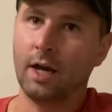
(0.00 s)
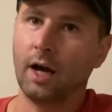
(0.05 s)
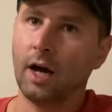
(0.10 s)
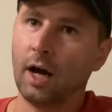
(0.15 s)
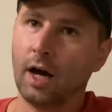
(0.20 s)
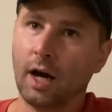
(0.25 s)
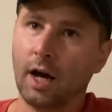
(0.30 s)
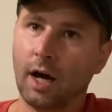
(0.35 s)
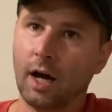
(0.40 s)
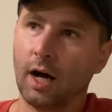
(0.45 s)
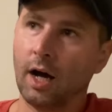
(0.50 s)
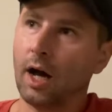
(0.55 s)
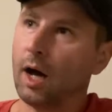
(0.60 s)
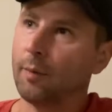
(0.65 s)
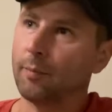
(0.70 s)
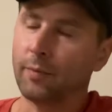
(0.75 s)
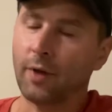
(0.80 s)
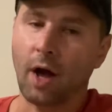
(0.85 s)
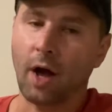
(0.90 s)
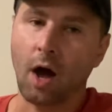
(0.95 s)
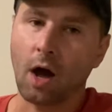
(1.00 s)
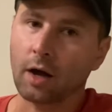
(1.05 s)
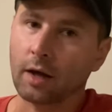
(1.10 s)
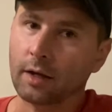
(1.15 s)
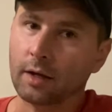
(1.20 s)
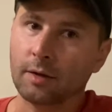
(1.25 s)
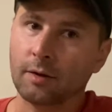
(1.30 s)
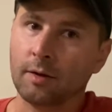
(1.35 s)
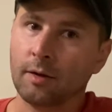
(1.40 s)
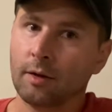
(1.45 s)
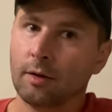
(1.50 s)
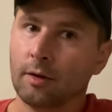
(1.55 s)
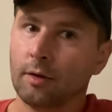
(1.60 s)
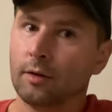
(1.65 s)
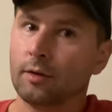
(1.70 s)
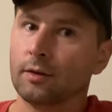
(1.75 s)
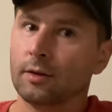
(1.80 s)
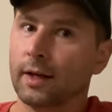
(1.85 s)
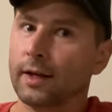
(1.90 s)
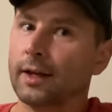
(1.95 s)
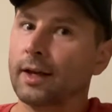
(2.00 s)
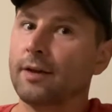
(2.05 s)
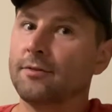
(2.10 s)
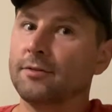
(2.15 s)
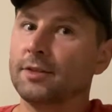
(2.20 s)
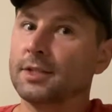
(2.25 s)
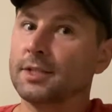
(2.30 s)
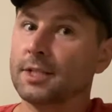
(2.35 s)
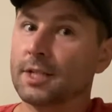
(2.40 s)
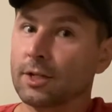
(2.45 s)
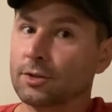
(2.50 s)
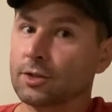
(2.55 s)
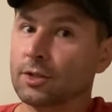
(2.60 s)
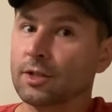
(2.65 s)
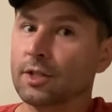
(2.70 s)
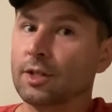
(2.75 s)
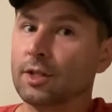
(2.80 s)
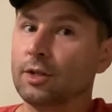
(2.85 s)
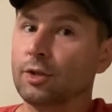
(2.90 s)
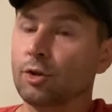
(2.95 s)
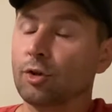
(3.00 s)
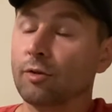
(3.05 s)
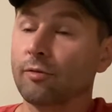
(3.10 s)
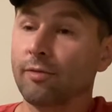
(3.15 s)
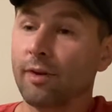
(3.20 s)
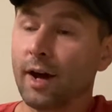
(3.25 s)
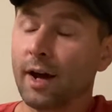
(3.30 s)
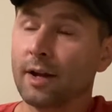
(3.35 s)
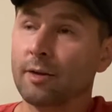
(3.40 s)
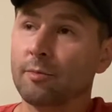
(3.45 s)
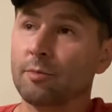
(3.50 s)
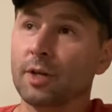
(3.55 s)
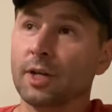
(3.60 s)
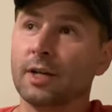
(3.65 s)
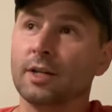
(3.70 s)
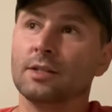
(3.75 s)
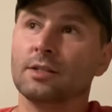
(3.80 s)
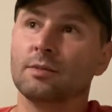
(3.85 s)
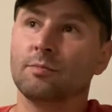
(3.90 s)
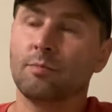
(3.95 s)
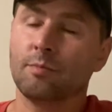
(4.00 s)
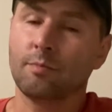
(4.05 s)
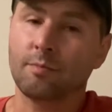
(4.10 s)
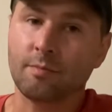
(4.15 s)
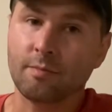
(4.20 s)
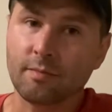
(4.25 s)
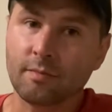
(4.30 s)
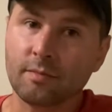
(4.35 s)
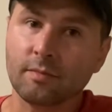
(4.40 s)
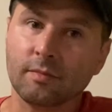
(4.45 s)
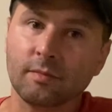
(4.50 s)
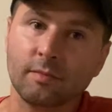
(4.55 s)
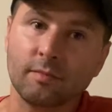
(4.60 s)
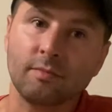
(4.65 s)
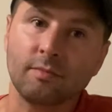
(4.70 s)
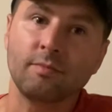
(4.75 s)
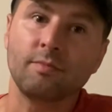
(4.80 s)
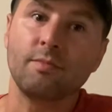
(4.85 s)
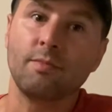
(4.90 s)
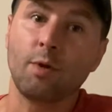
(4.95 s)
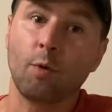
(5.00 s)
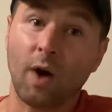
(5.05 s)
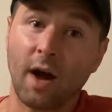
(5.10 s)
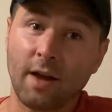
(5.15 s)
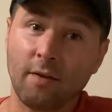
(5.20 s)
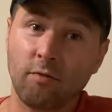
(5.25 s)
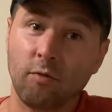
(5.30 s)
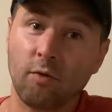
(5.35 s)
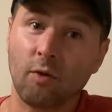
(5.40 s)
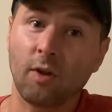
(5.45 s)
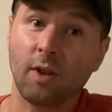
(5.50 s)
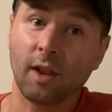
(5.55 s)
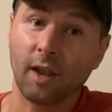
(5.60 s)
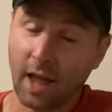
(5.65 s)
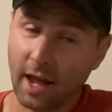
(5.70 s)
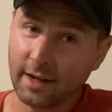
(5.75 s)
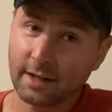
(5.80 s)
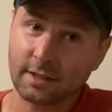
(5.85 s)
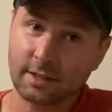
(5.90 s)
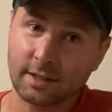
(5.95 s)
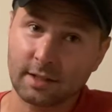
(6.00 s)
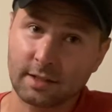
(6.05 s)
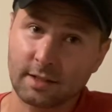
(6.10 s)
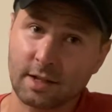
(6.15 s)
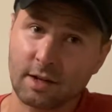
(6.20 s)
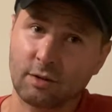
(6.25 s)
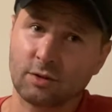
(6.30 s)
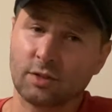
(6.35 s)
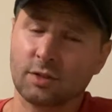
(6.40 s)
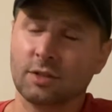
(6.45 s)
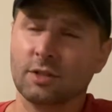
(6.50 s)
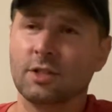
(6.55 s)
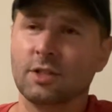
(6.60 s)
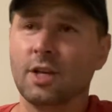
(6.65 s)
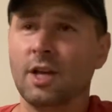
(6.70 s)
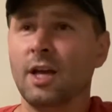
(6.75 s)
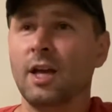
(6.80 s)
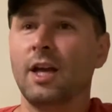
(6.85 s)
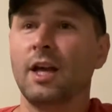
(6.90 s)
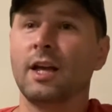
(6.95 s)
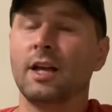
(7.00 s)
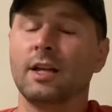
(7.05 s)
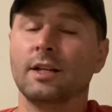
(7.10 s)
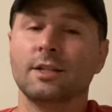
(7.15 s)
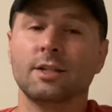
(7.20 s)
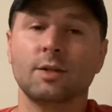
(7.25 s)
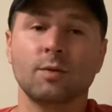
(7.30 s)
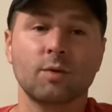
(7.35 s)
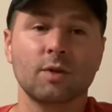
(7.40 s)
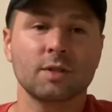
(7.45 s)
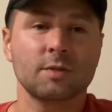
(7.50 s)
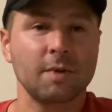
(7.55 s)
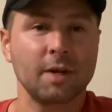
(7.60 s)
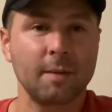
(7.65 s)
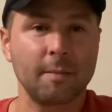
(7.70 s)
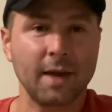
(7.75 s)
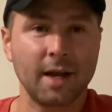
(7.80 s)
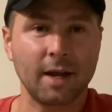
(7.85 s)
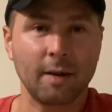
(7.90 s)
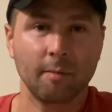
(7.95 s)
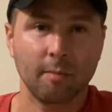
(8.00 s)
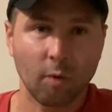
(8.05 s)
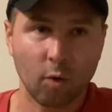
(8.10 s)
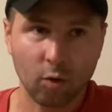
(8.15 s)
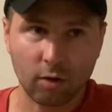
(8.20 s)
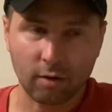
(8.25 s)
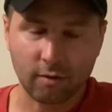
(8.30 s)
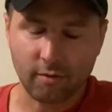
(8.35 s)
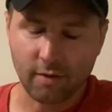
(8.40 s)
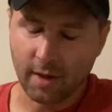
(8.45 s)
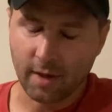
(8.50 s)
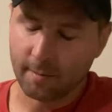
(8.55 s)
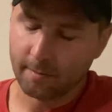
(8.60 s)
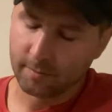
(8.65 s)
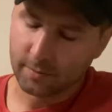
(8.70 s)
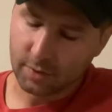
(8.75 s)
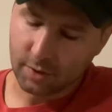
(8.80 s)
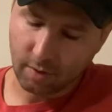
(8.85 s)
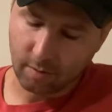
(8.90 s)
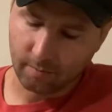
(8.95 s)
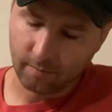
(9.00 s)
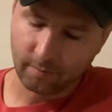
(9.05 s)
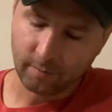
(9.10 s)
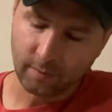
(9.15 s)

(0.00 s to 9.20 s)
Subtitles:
I'm talking like every seltzer that you can find, because the wife likes the seltzers and she wants me to make more of them. So